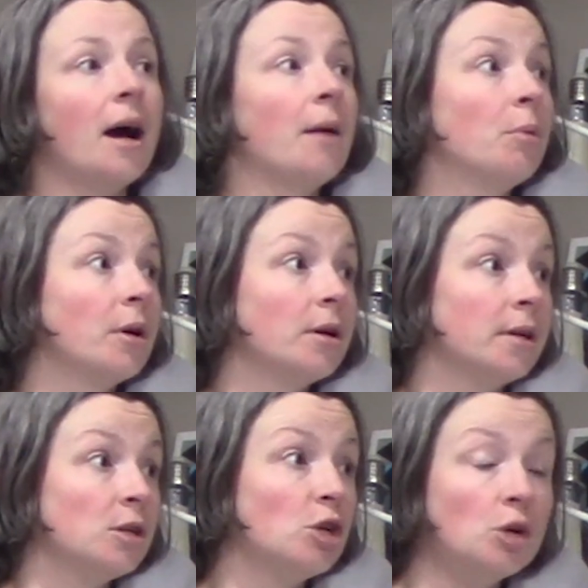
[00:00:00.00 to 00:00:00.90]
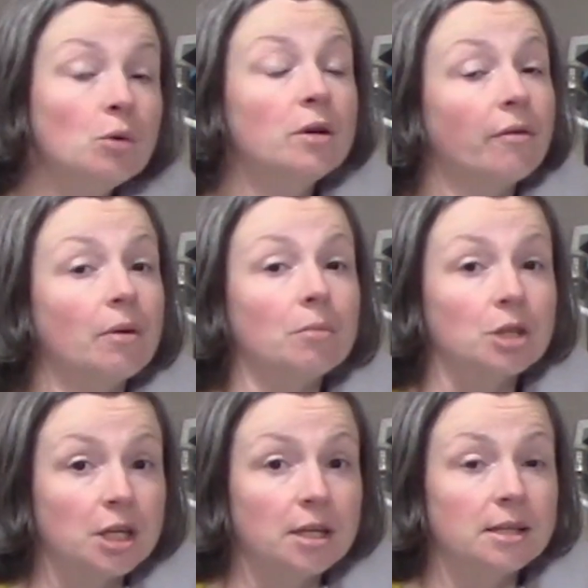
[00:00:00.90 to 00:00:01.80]
I put it in 2 different
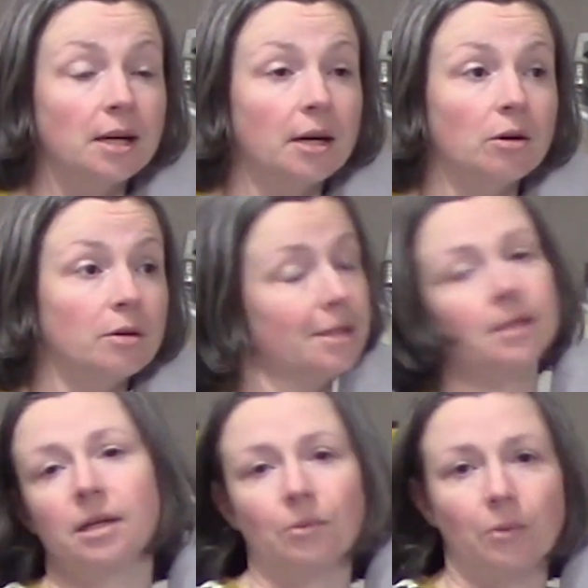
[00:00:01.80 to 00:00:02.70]
machine cycles, didn't